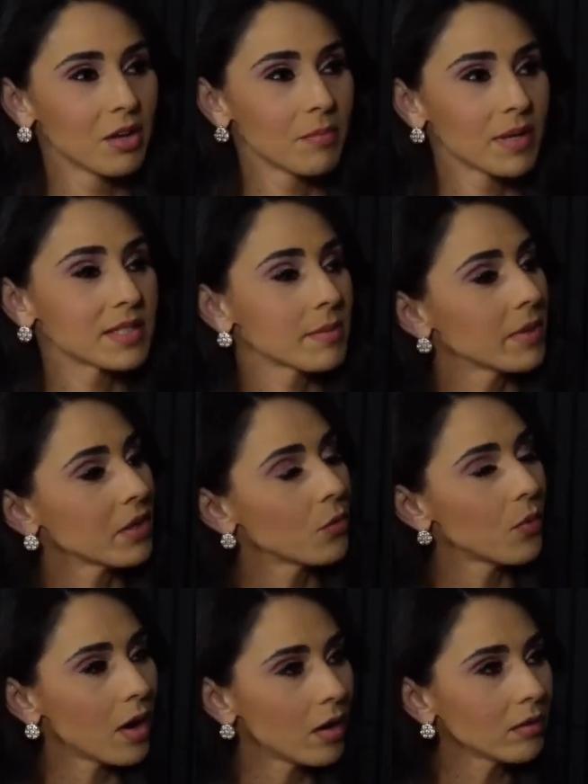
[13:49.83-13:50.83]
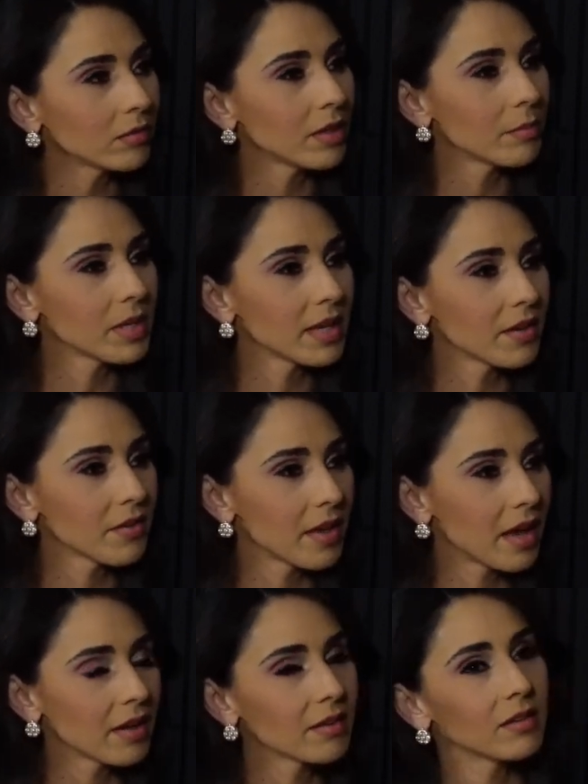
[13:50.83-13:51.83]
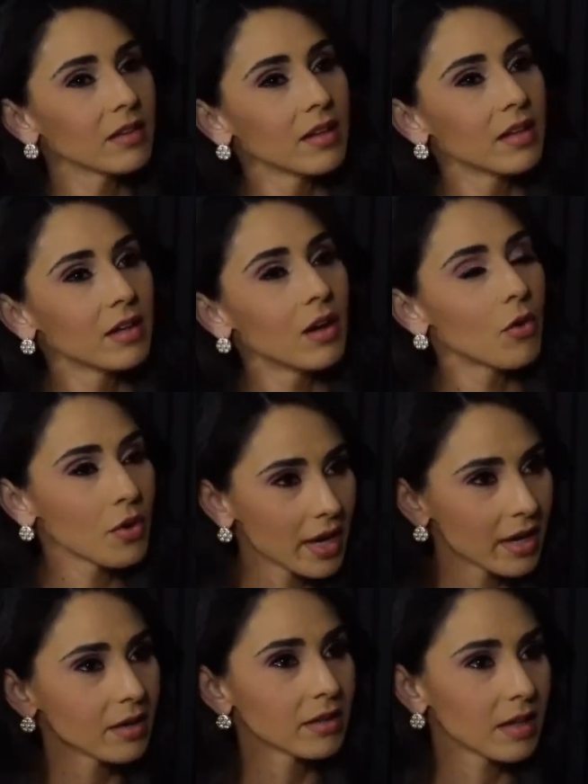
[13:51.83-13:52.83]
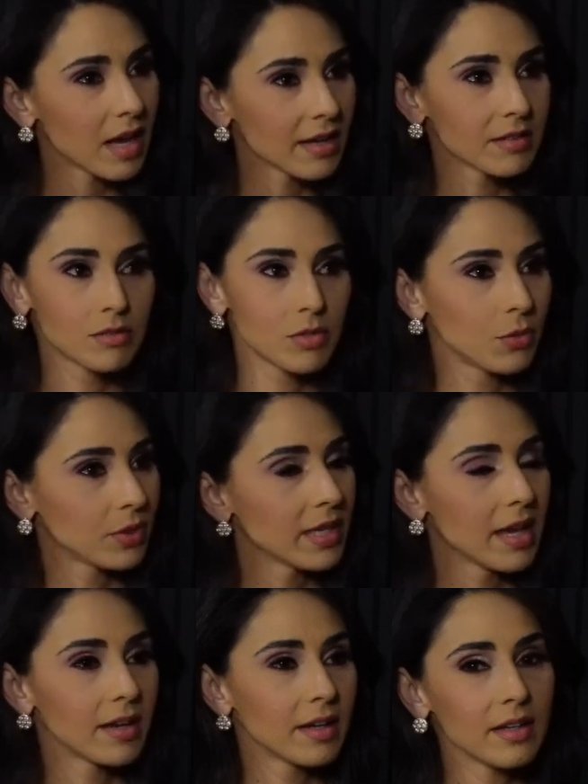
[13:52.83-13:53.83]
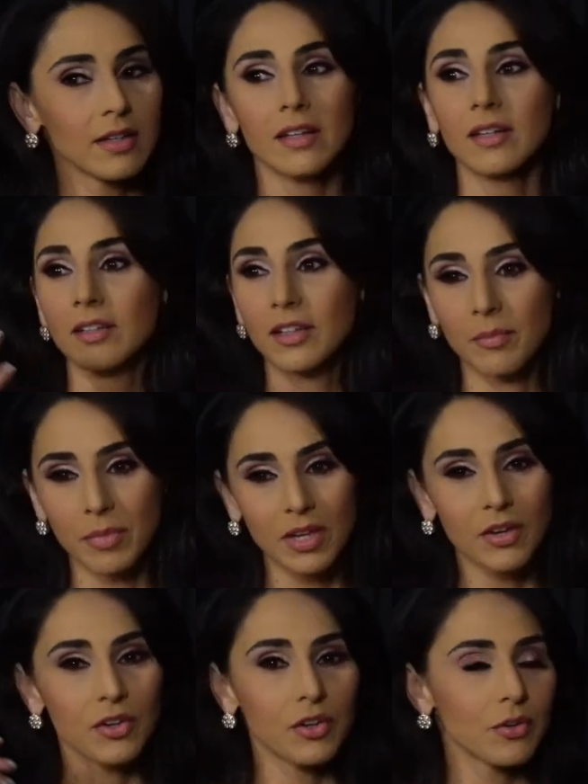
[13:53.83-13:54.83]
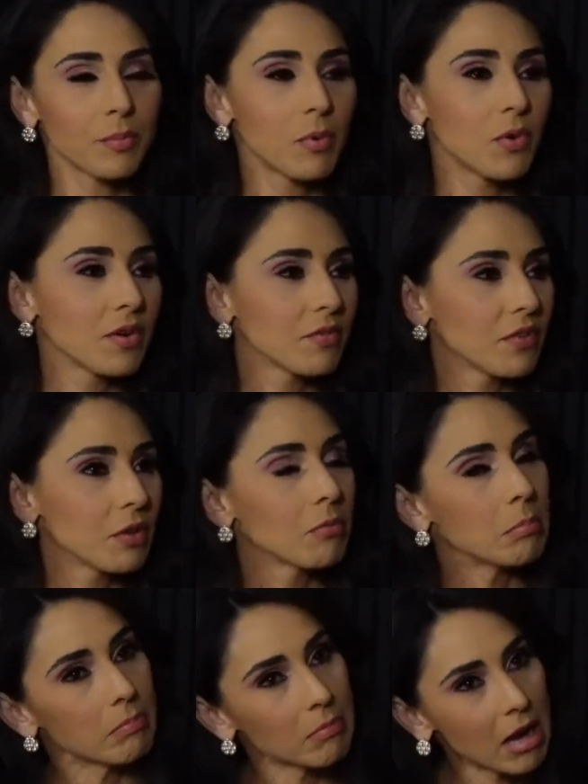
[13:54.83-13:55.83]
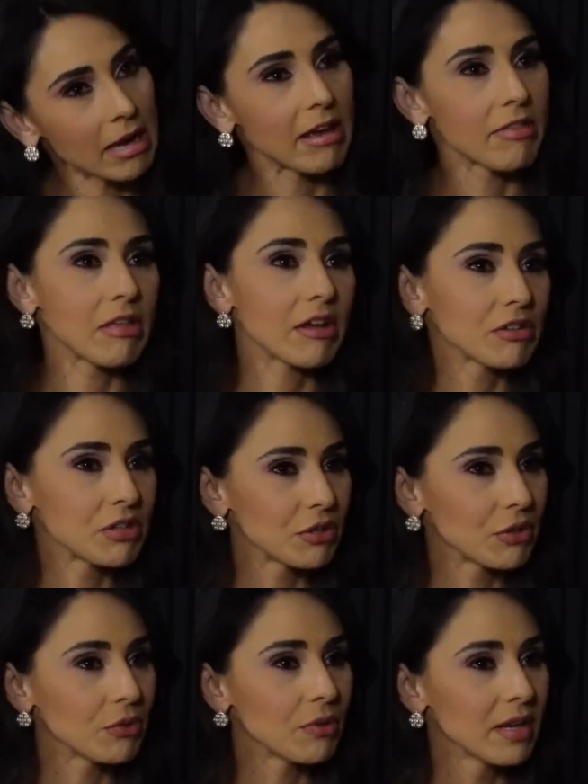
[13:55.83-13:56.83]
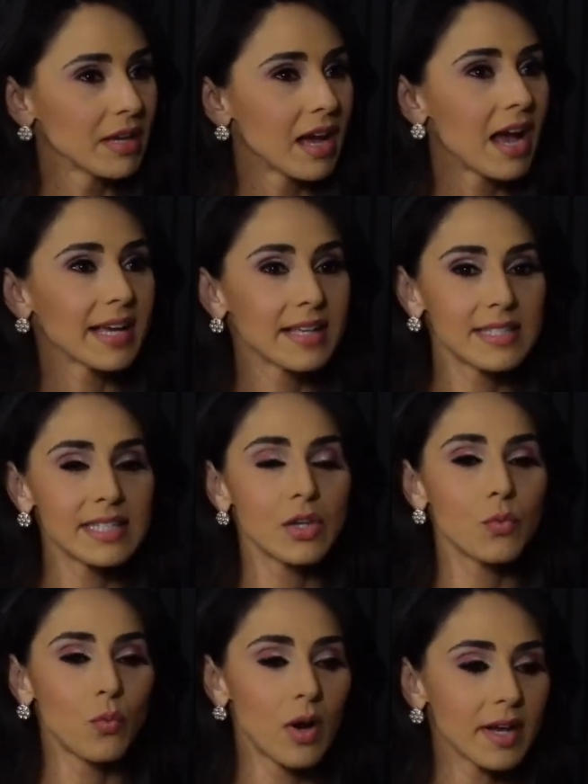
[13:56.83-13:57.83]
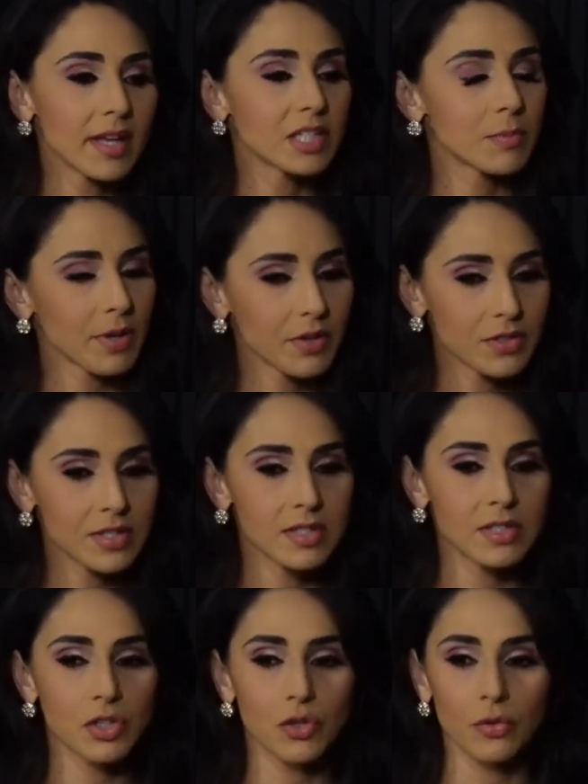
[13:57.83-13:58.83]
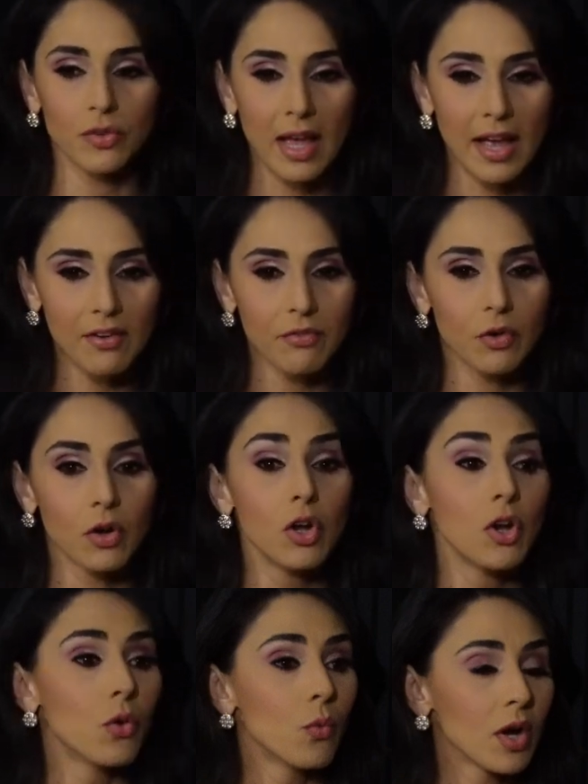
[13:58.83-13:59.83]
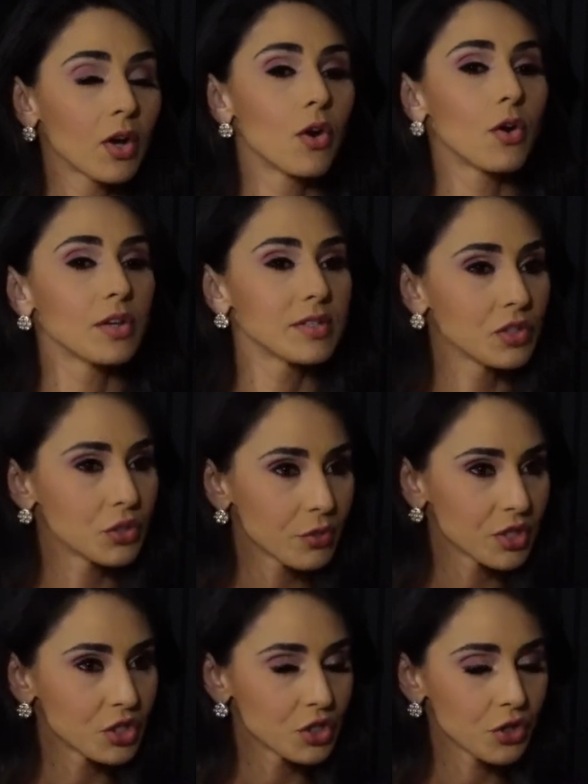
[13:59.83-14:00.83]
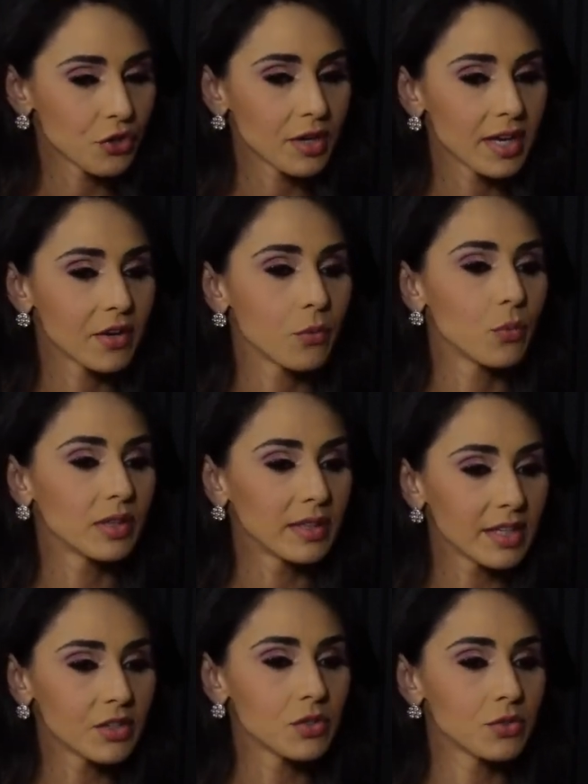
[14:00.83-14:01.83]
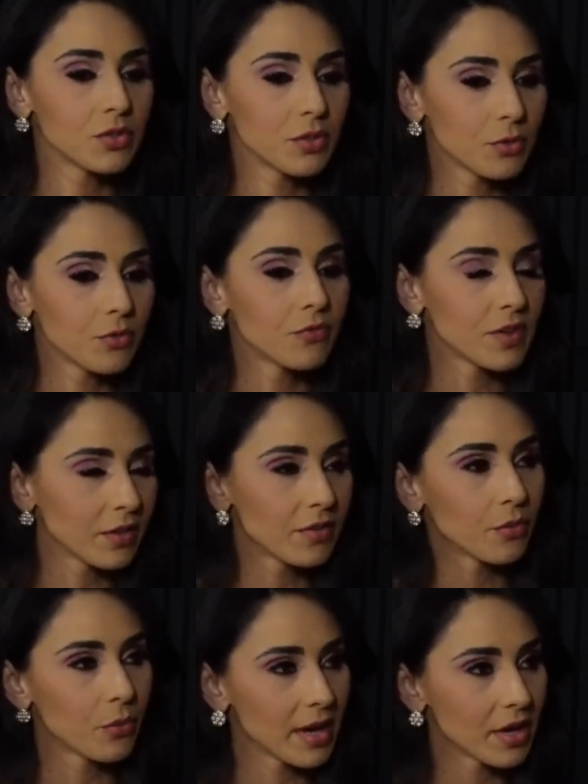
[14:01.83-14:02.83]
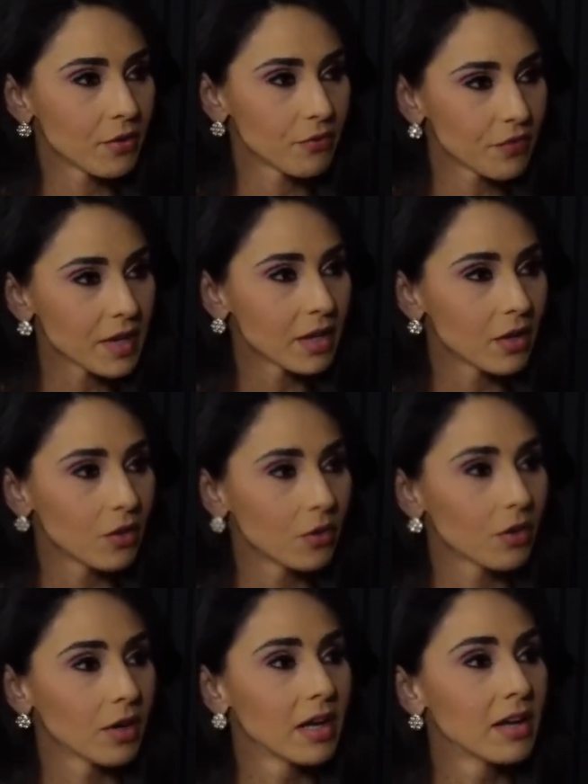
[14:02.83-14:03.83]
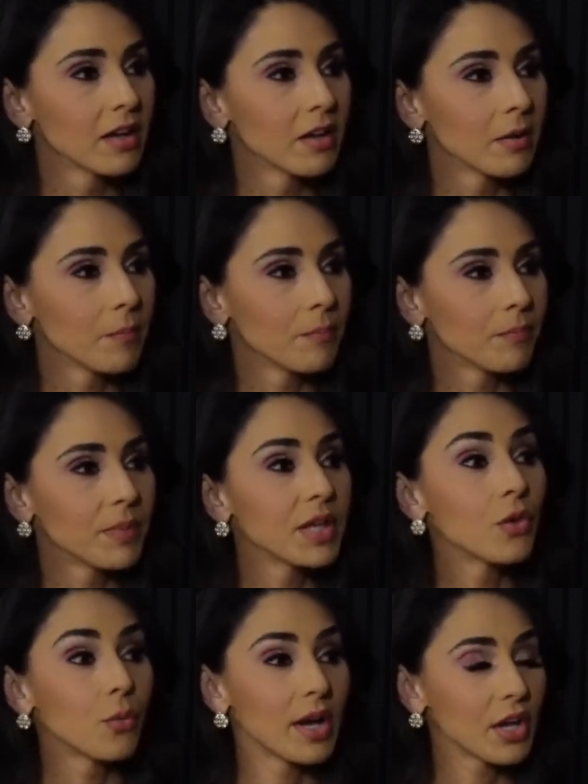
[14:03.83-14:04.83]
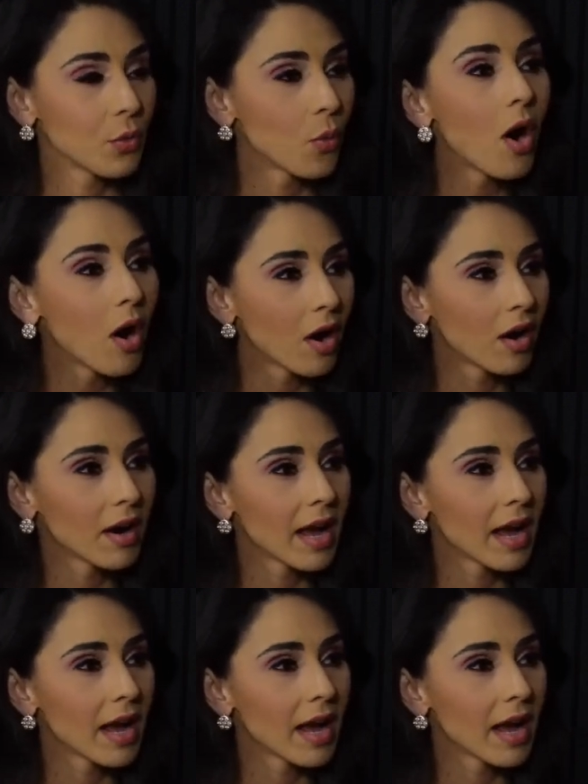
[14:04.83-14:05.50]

because I'm like, well, let me hear that. Okay, I totally get it. Let me hear your point of view. I get that too. I could see what experiences in your life or what current situation you're in would lead you to feel the way you feel or be the way you are.